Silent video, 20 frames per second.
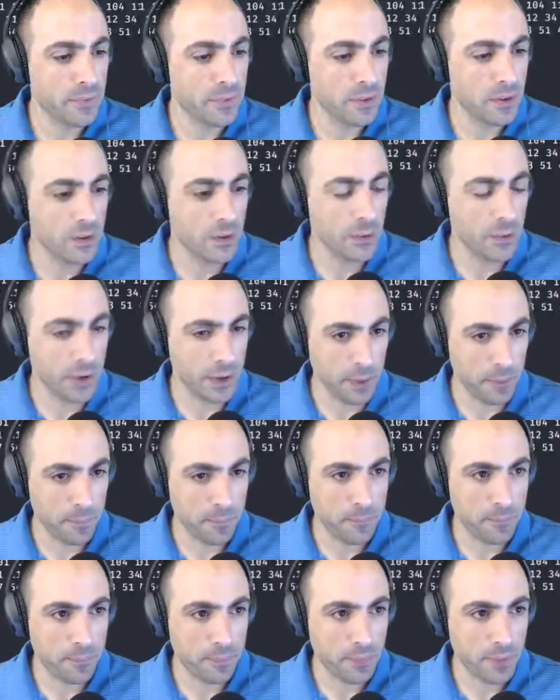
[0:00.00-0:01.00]
Okay.
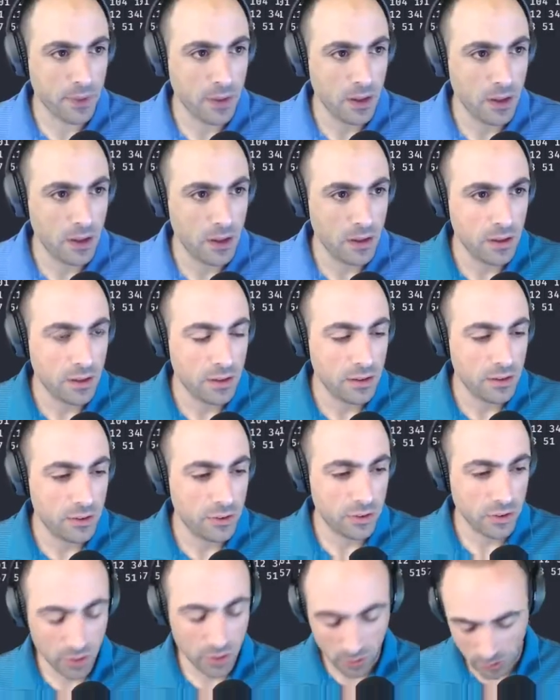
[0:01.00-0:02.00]

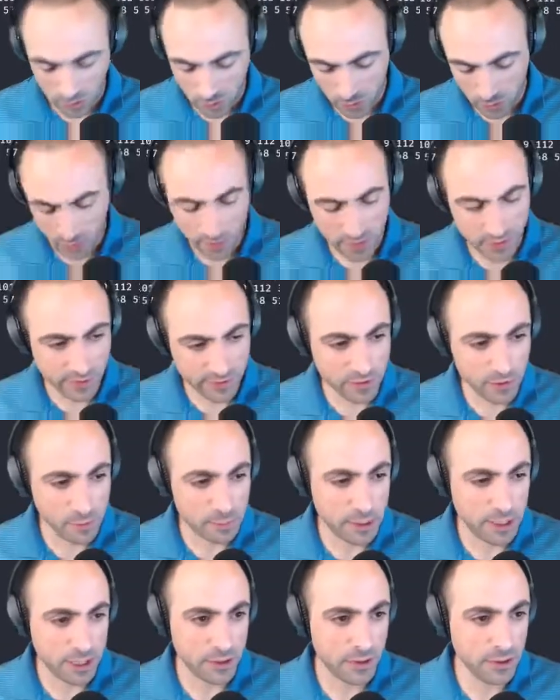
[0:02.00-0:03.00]
So this is
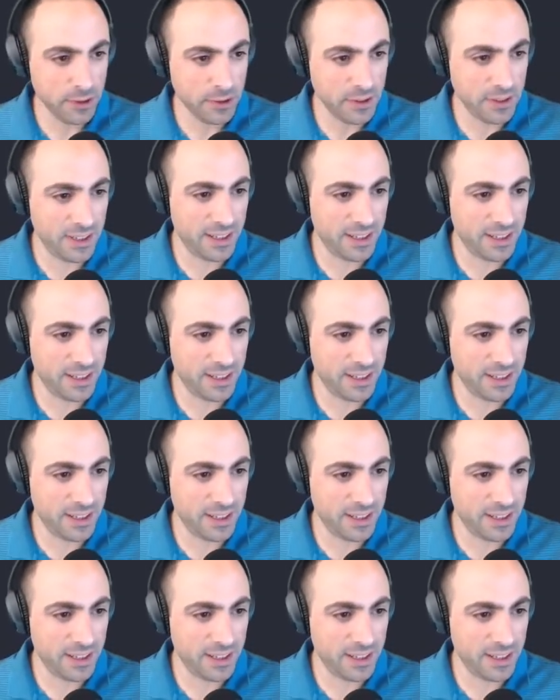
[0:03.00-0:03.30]
better.